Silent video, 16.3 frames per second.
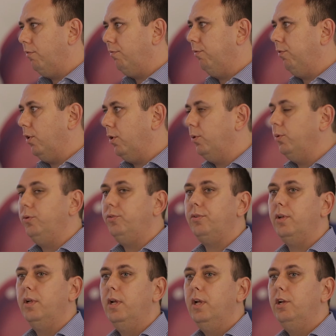of
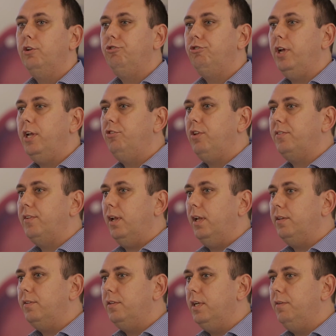flows, change the
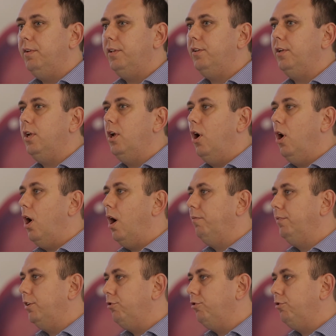selectivity of